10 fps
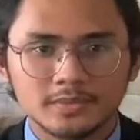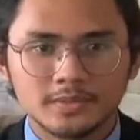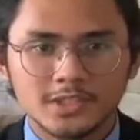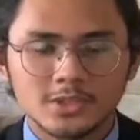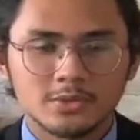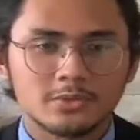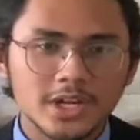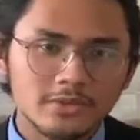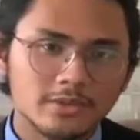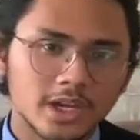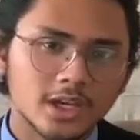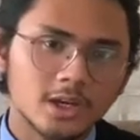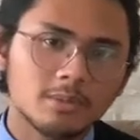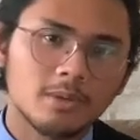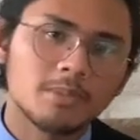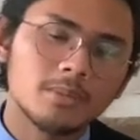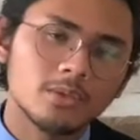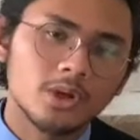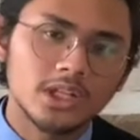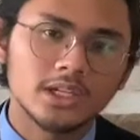So fun fact about palm
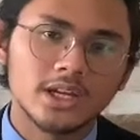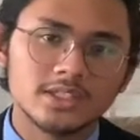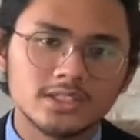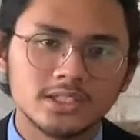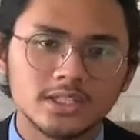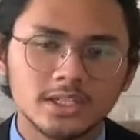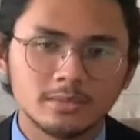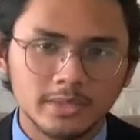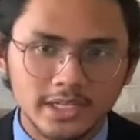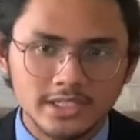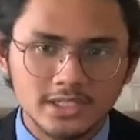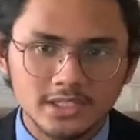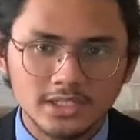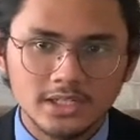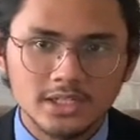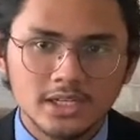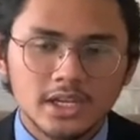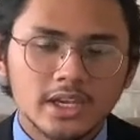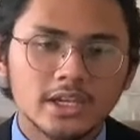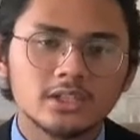oil industry in Malaysia,
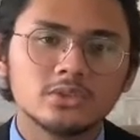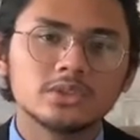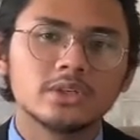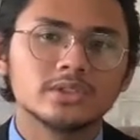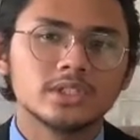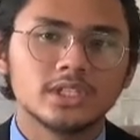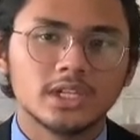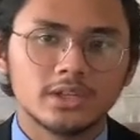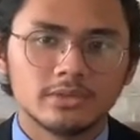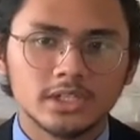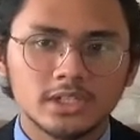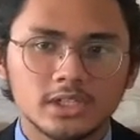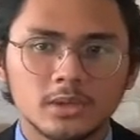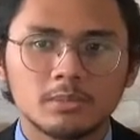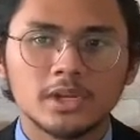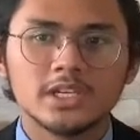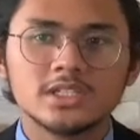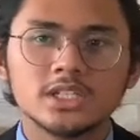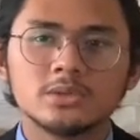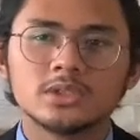in 2011,
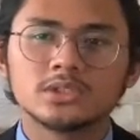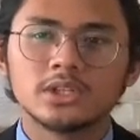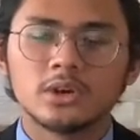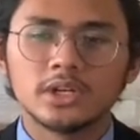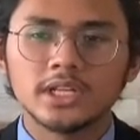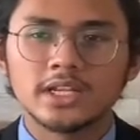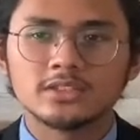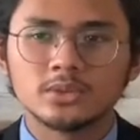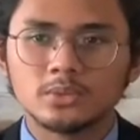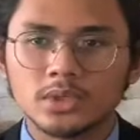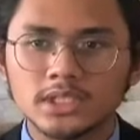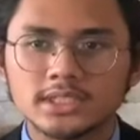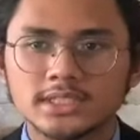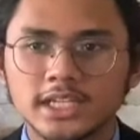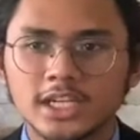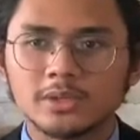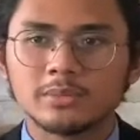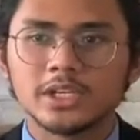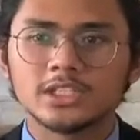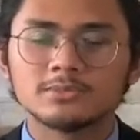Malaysia was recorded as the world's second
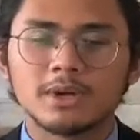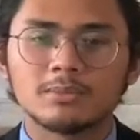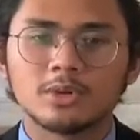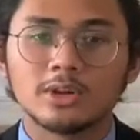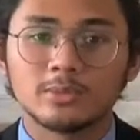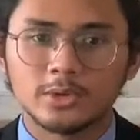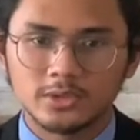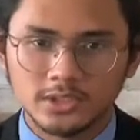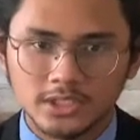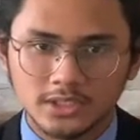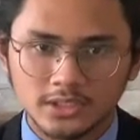biggest palm oil producer.